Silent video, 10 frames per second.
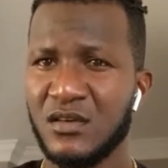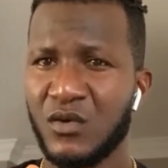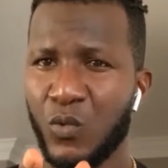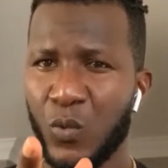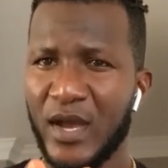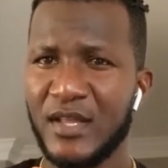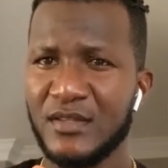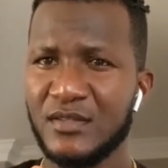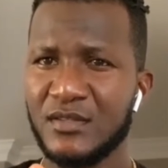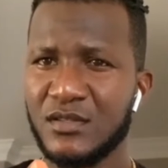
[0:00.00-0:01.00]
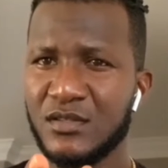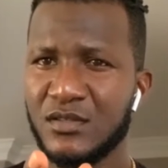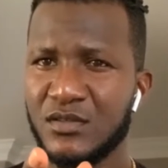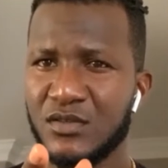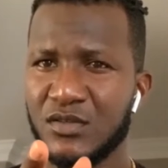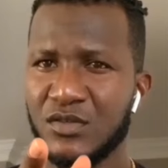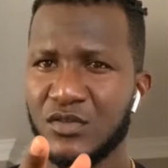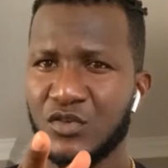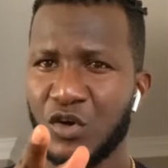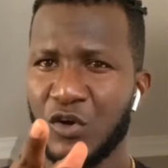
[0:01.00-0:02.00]
when
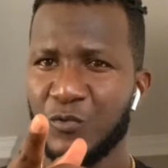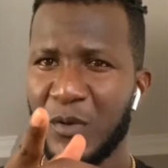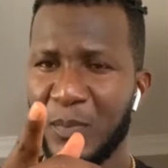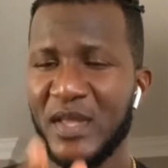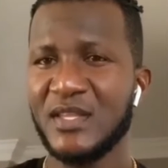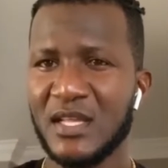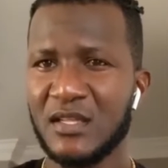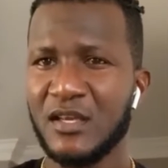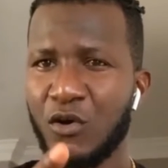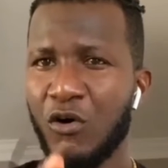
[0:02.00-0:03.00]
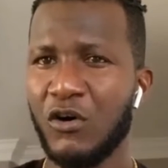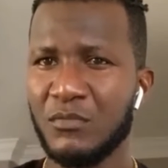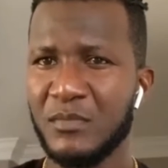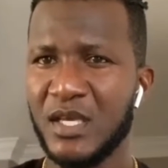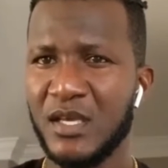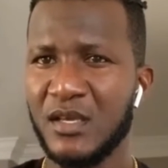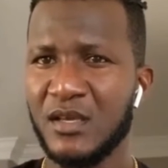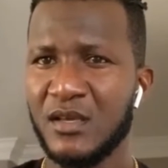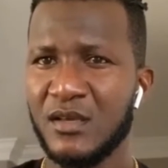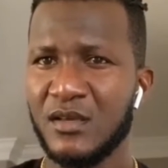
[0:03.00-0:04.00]
y'all repeatedly called me
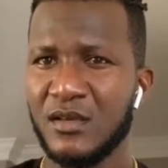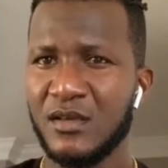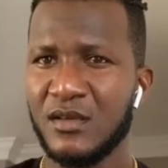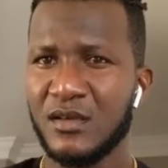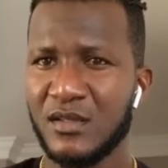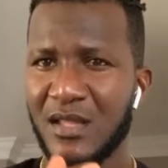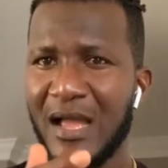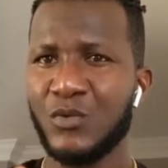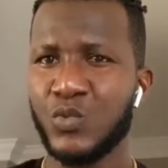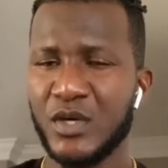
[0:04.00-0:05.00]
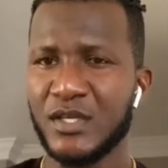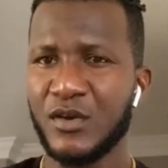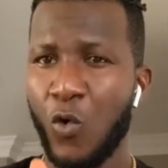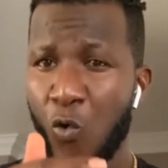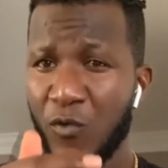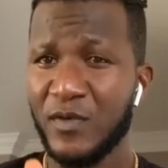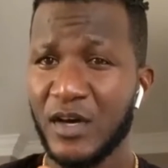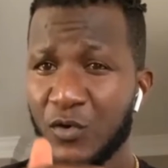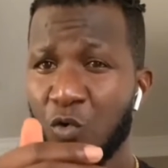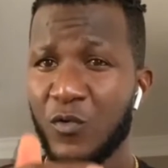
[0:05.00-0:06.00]
that word over
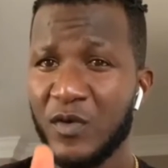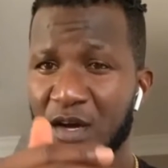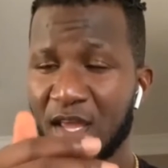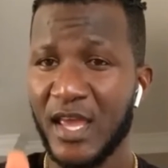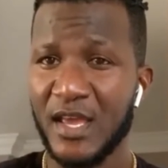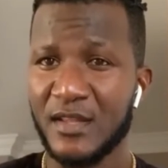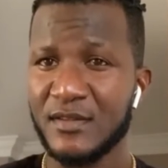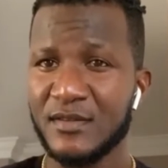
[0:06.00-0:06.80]
and over again,